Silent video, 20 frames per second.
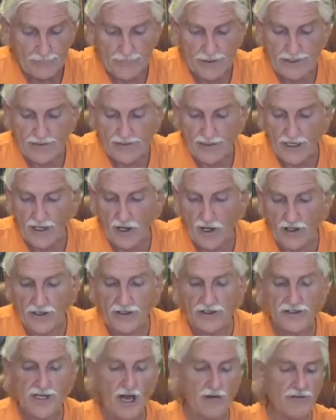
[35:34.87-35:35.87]
But on
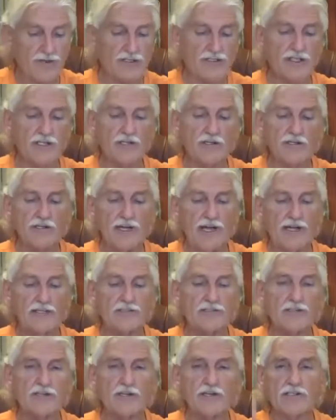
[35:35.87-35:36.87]
esophageal
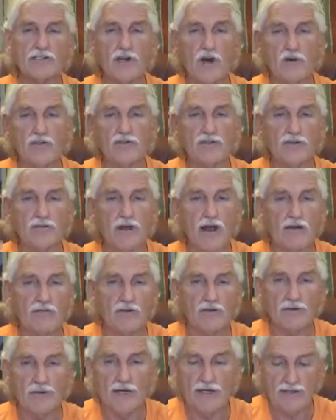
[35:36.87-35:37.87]
cancer, there's no
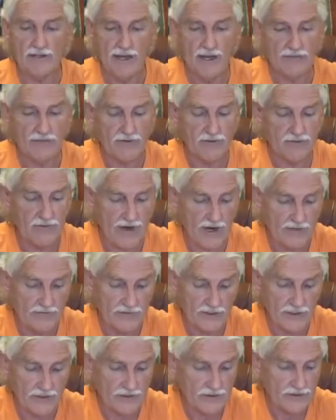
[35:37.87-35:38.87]
survival rate after
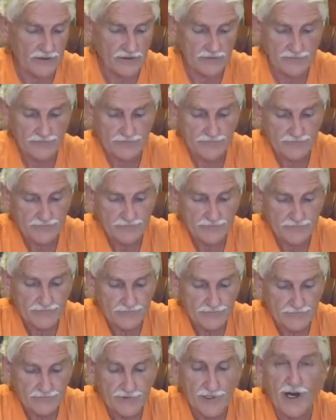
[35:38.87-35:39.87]
5 years.
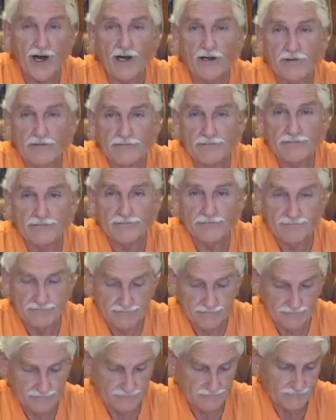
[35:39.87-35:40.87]
None.
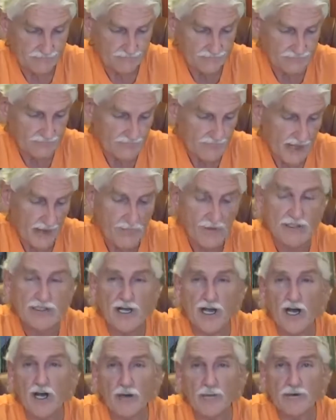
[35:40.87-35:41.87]
That means
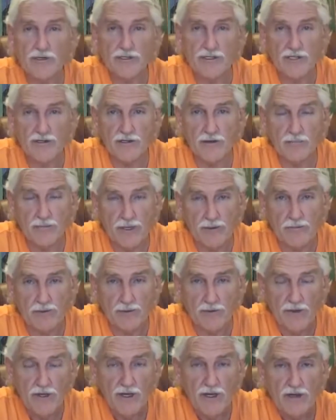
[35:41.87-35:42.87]
100% of the
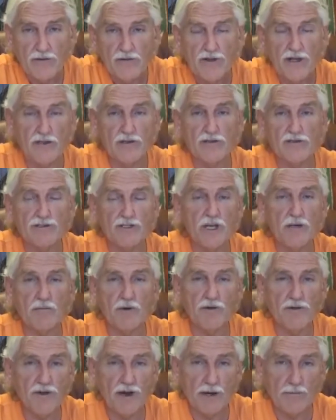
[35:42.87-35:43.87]
people that use
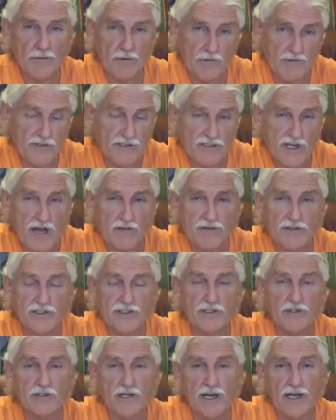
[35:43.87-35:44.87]
chemotherapy with
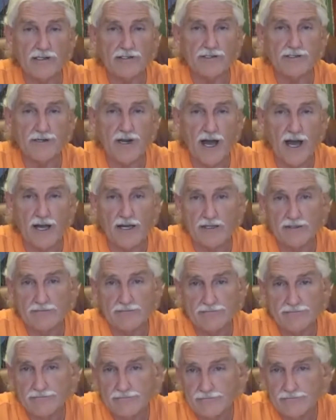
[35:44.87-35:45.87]
esophageal cancer die.
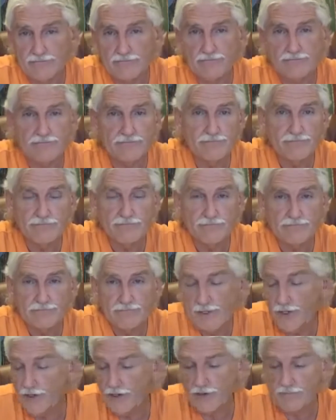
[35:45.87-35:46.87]

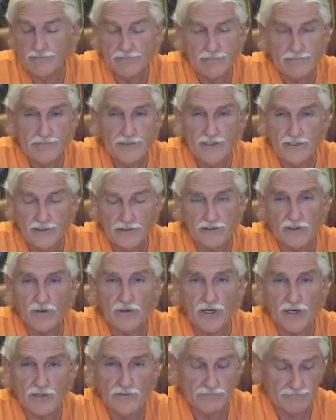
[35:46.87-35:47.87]
Period. End of
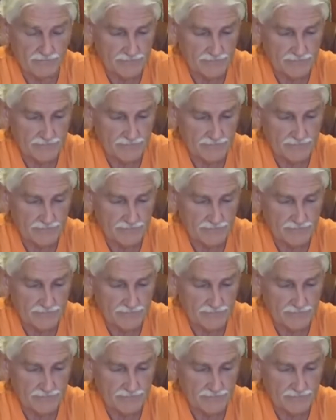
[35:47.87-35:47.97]
story.